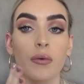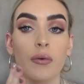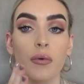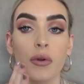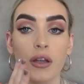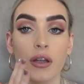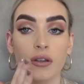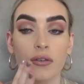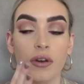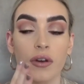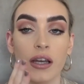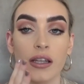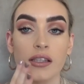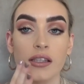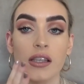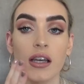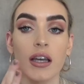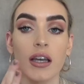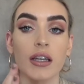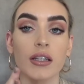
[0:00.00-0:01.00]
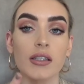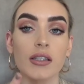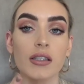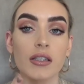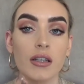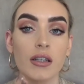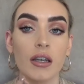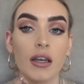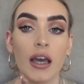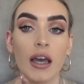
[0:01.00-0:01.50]
one on the right side,
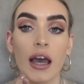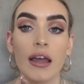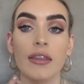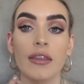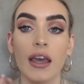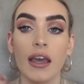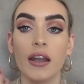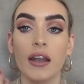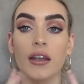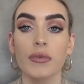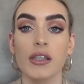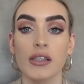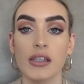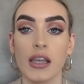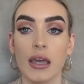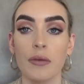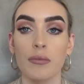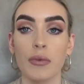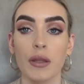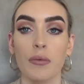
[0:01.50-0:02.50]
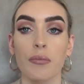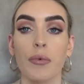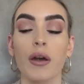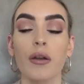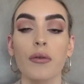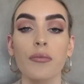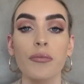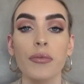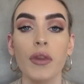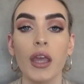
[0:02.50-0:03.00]
and then the same on the
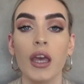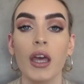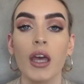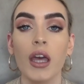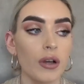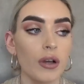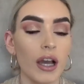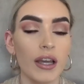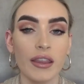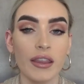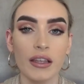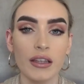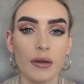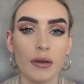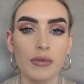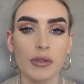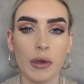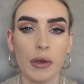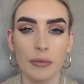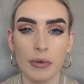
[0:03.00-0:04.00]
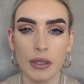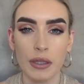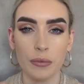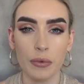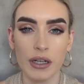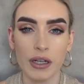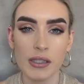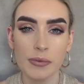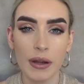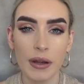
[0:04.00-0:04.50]
bottom. I think that was probably the
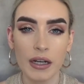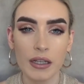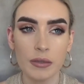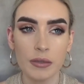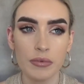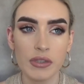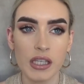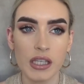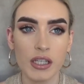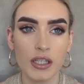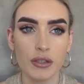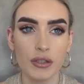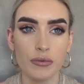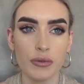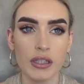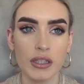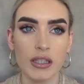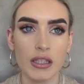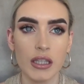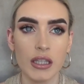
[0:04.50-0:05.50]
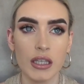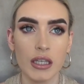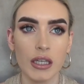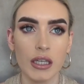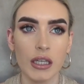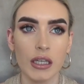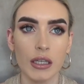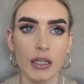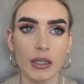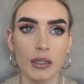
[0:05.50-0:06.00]
worst part of the procedure, was
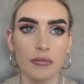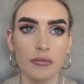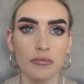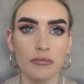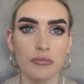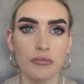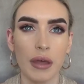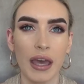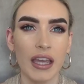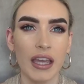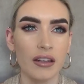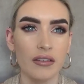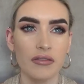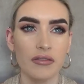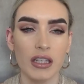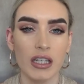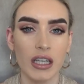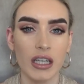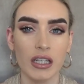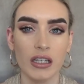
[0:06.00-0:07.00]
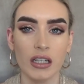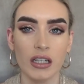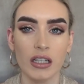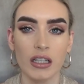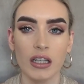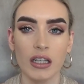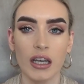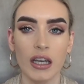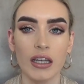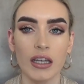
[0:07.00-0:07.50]
the pain of the
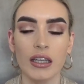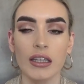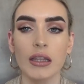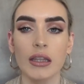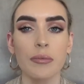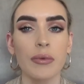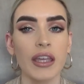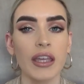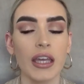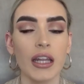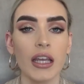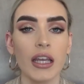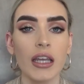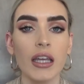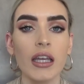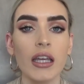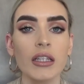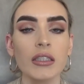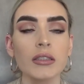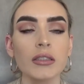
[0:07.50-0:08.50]
needle in the beginning,